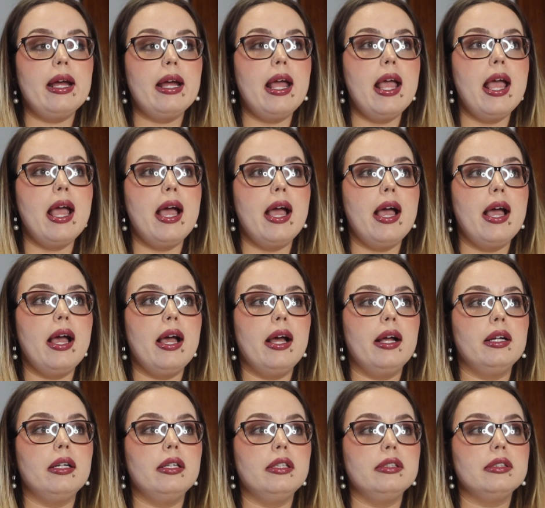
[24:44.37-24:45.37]

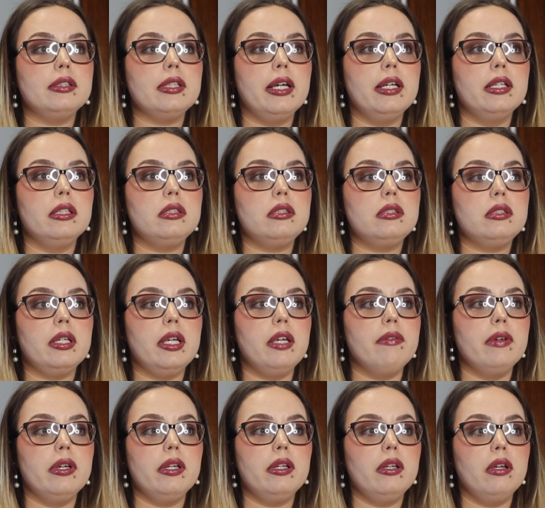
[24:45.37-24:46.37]
and it's
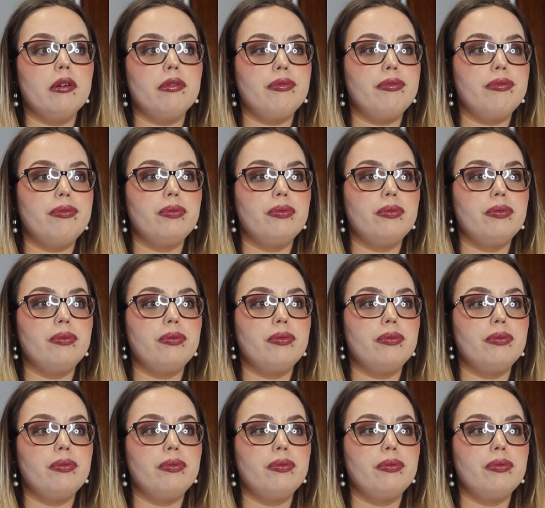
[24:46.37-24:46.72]
even the